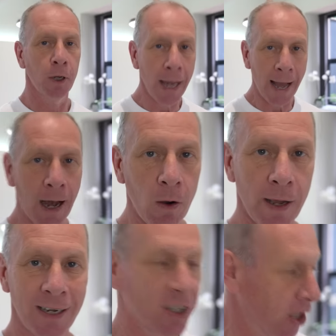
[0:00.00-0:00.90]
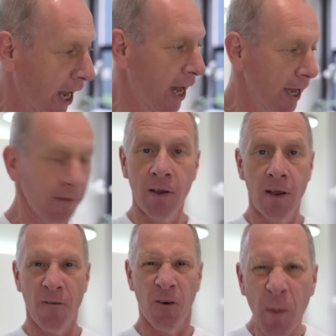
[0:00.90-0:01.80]
But now it's time
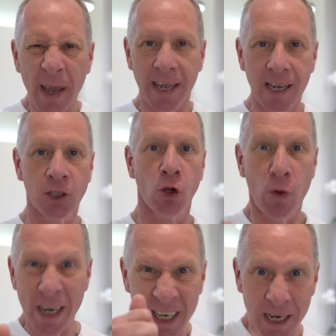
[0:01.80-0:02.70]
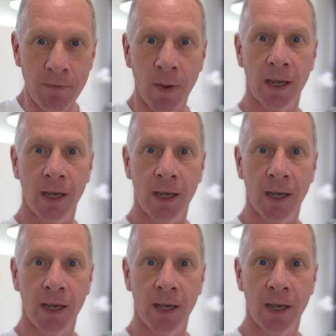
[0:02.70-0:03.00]
for me to redeem